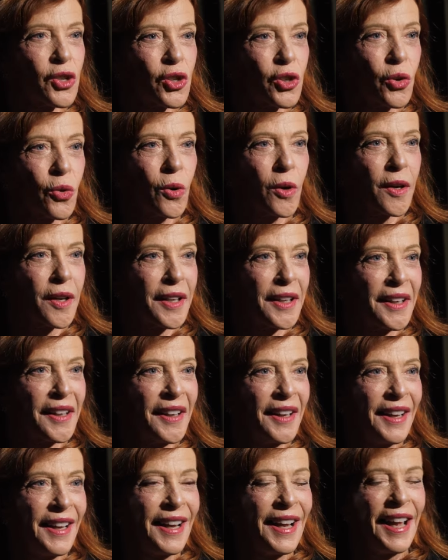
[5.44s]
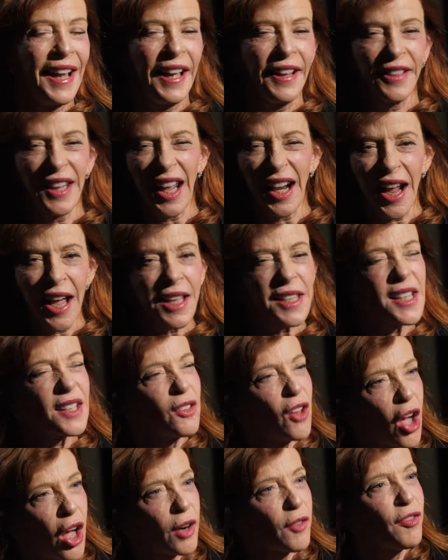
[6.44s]
story that has a
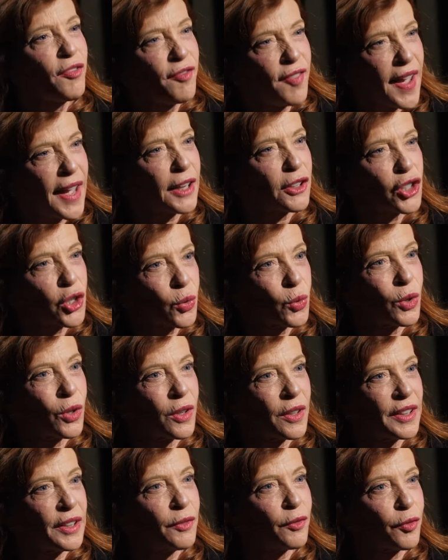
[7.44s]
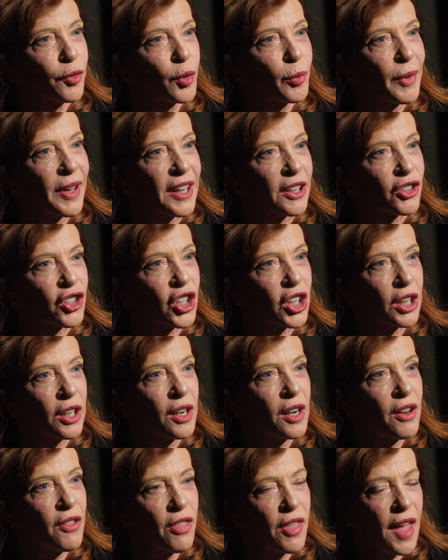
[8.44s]
lot of factual
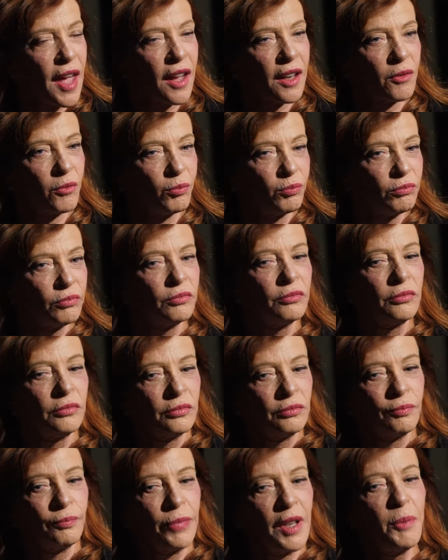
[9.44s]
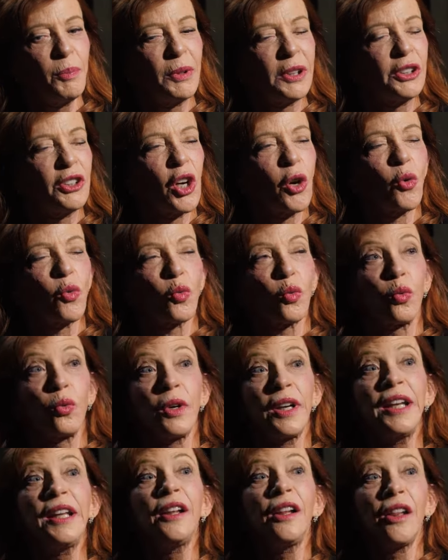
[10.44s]
information that people don't
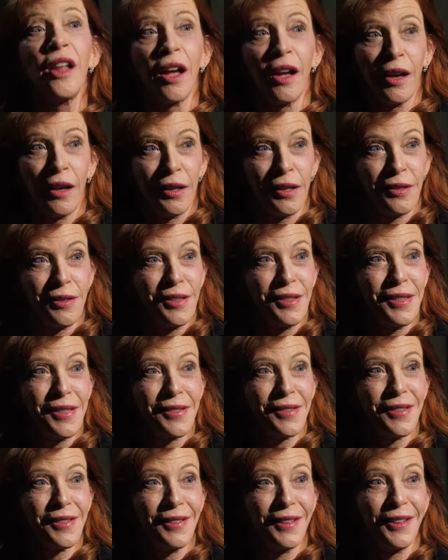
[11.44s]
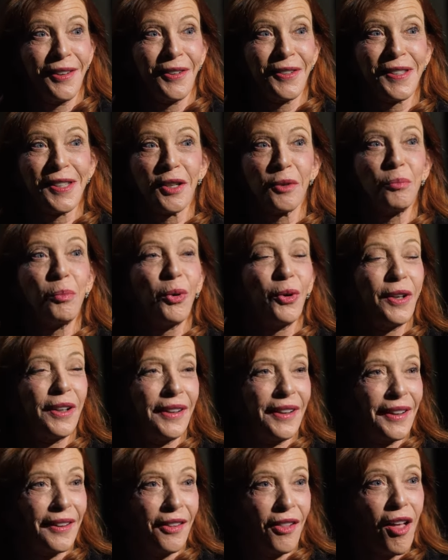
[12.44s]
realize. You know, it's like
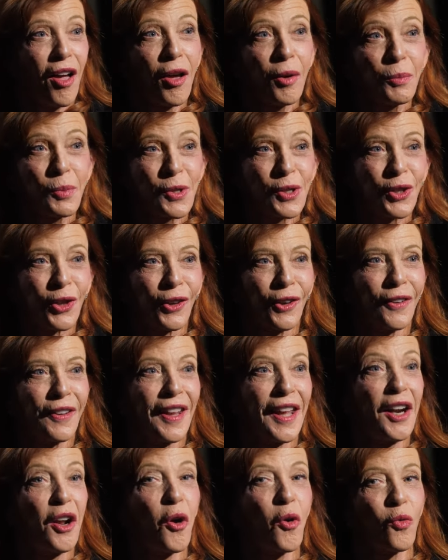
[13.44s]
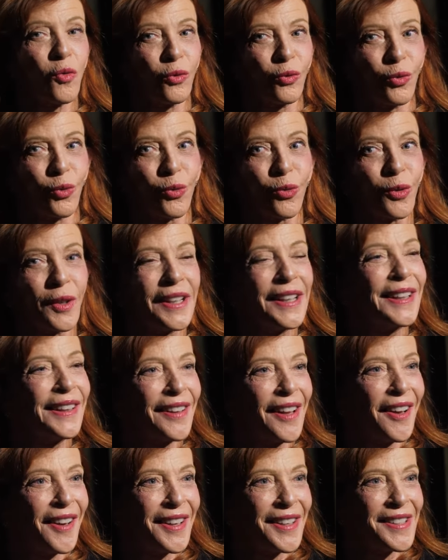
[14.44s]
boiling a lobster. They don't
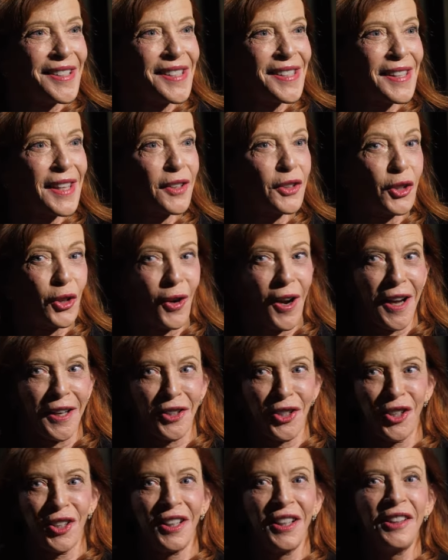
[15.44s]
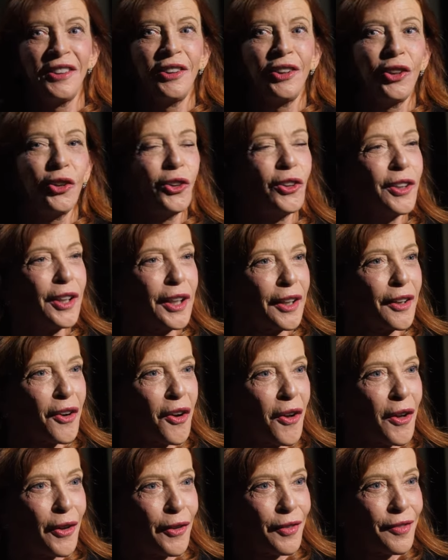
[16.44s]
realize that they're actually learning
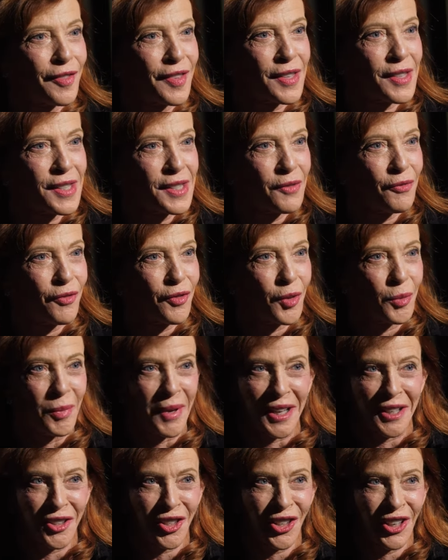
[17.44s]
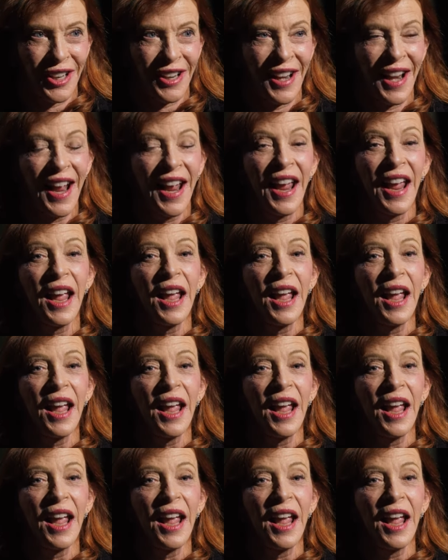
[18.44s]
all of this information.